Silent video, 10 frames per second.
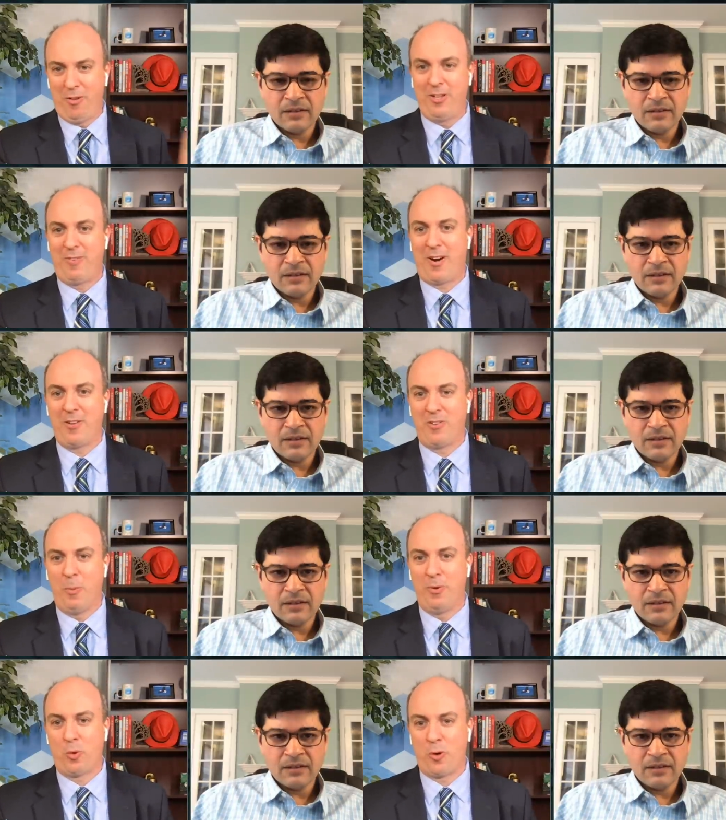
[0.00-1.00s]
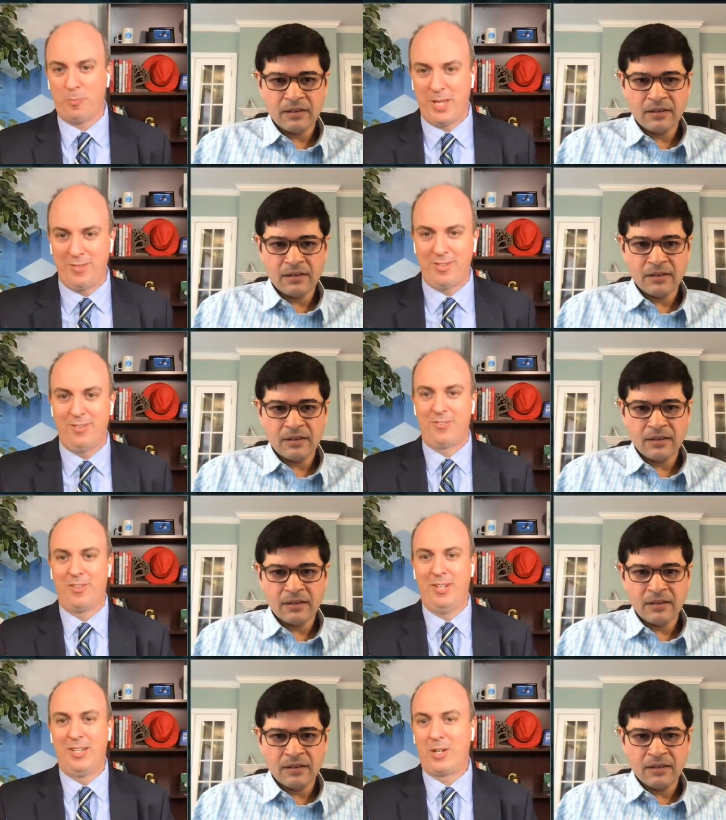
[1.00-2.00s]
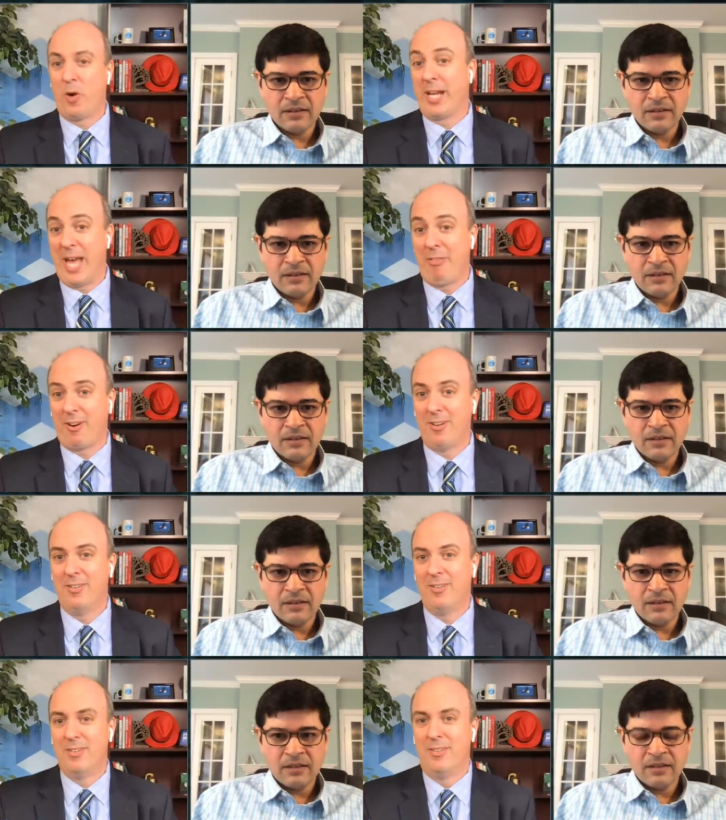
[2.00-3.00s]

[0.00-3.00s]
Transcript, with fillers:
Speaker 1: How do all these various open source pieces go together?